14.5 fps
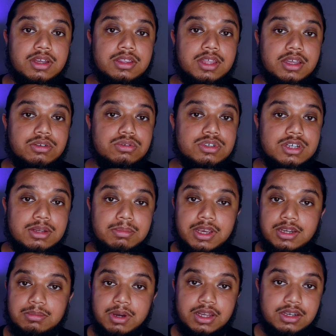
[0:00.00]
They're usually
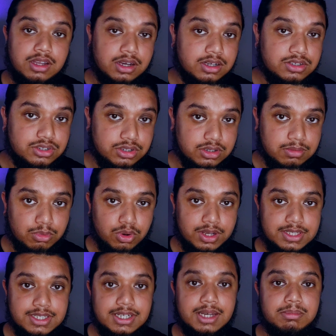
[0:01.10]
paid by larger, more
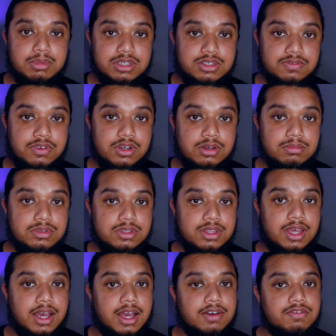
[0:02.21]
established firms that
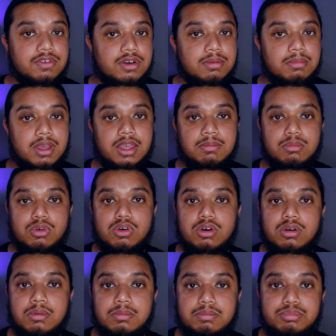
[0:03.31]
have a more
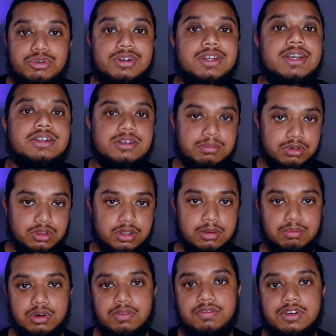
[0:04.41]
predictable
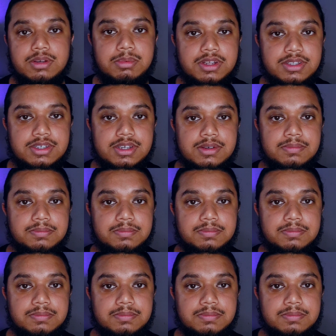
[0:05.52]
profitability.